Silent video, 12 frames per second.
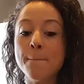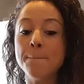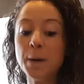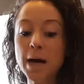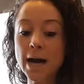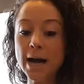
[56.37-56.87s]

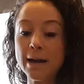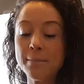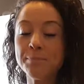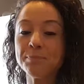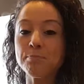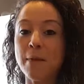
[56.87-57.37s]
But
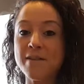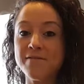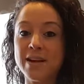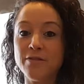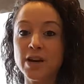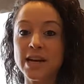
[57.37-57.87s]
my
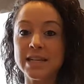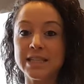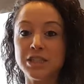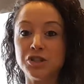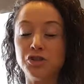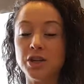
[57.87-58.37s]
favorite is
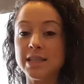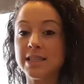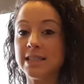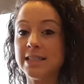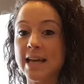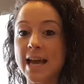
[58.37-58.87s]
to
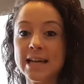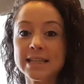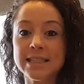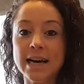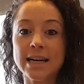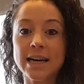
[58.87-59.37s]
just take a
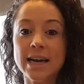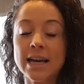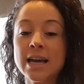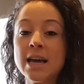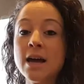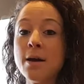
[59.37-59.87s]
second,
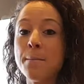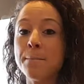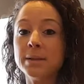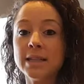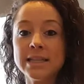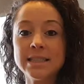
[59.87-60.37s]

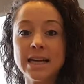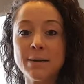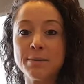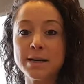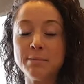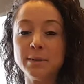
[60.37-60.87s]
blend it
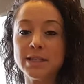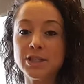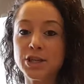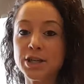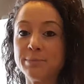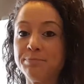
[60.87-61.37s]
up in a
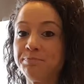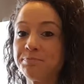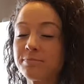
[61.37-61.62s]
blender,